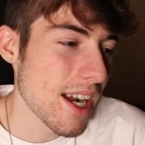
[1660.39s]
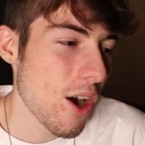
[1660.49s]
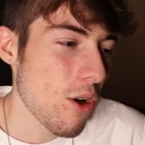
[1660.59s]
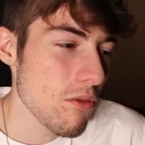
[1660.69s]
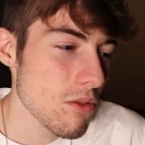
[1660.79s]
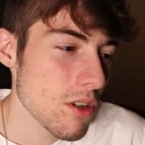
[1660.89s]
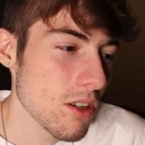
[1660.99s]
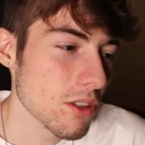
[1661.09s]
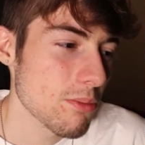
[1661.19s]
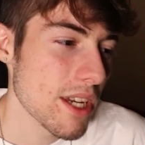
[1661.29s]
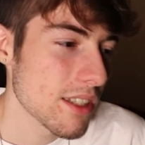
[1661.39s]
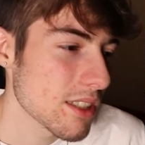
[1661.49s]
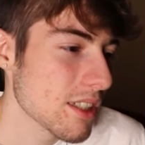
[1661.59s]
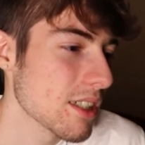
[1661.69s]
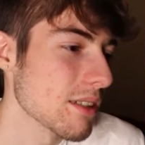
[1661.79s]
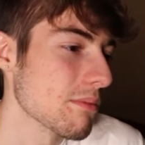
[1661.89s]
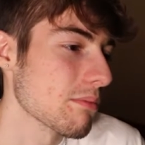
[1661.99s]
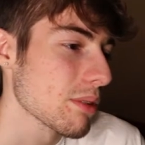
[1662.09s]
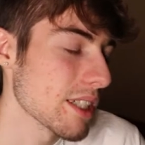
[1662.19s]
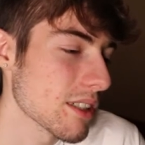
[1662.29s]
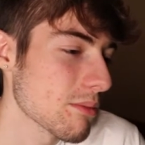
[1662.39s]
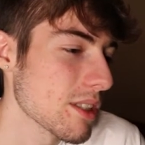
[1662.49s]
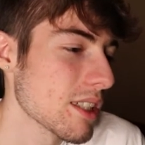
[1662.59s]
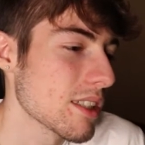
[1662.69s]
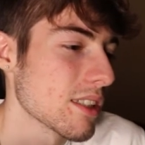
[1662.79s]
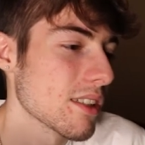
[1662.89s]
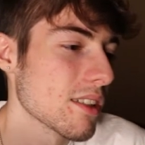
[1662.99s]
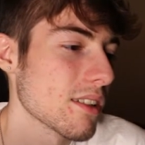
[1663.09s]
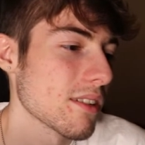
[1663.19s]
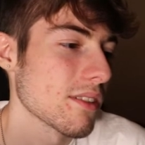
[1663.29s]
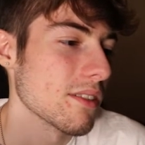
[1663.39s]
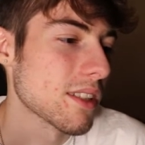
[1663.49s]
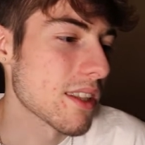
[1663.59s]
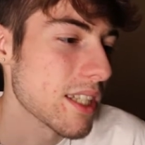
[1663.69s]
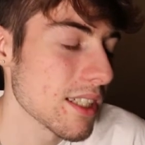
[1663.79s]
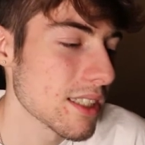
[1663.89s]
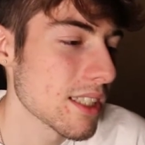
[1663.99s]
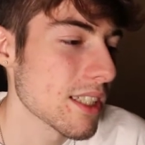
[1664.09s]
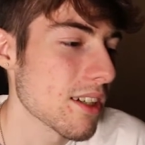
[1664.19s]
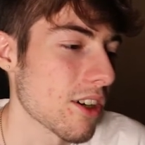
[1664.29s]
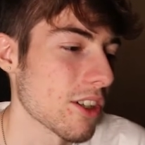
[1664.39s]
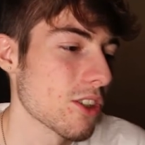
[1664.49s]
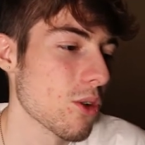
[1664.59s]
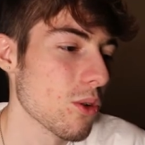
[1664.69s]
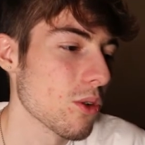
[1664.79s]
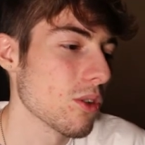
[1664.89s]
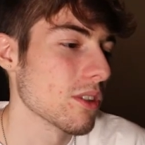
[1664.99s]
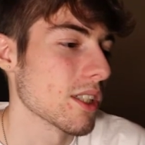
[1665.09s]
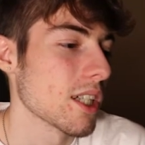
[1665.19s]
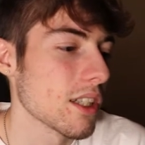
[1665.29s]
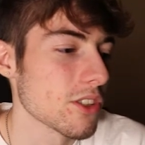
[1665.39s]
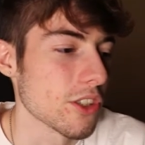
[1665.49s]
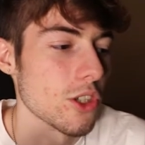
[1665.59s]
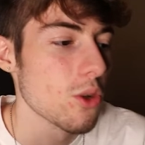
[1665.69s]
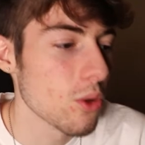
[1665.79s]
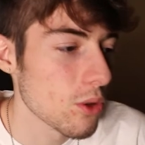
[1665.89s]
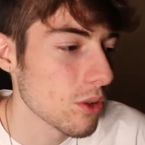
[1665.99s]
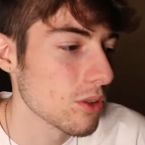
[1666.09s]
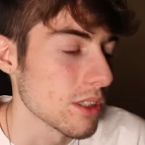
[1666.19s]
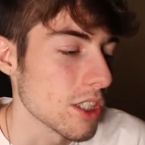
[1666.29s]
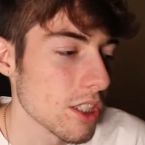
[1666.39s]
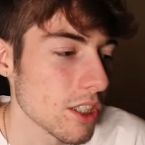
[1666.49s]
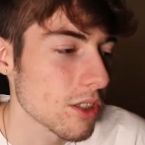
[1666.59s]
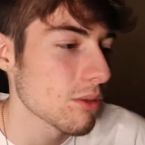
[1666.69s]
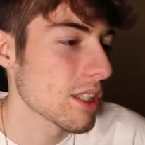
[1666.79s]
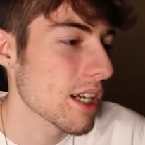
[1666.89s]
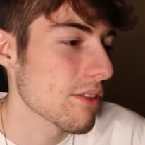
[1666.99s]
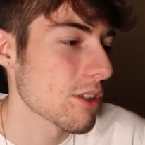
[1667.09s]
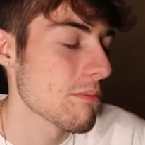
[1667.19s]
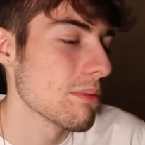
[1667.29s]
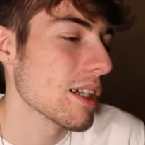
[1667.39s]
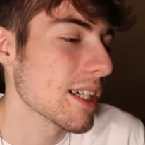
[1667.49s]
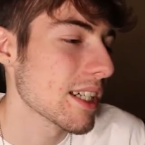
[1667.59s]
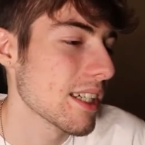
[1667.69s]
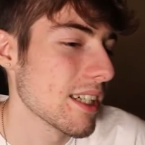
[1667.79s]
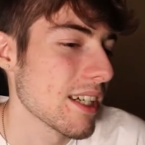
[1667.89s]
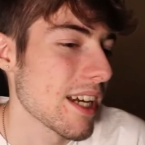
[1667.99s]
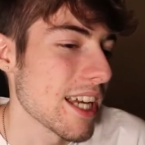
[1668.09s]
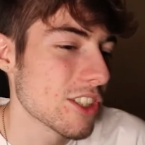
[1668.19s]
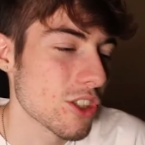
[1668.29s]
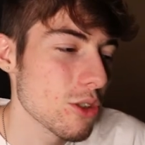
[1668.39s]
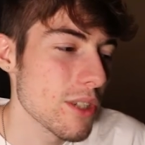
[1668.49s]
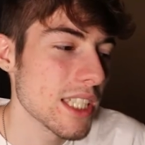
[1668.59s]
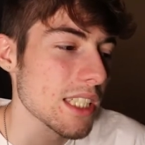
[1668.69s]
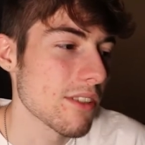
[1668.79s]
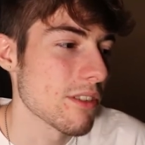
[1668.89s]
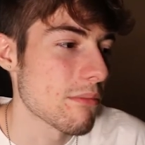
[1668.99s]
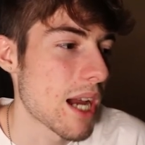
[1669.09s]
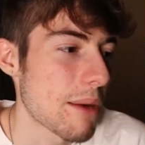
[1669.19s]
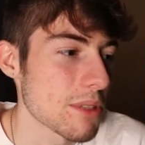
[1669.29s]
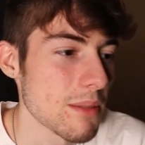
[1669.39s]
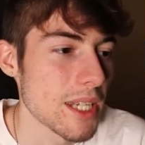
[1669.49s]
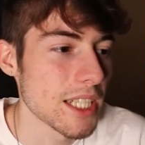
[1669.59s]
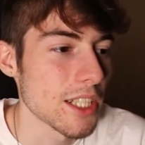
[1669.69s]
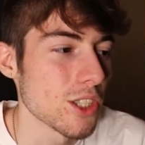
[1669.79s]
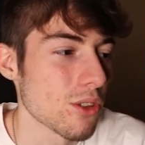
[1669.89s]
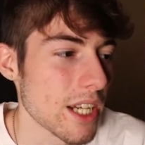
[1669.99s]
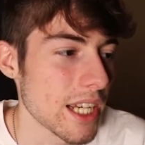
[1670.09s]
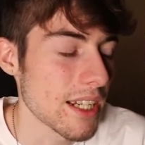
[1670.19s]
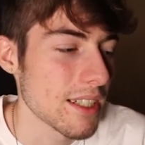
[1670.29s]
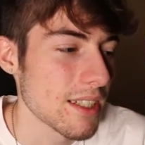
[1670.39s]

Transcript: overall spacing and placement and the things in it are cool and the guns are cool and good or whatever, but it's too easy of a map to make it great.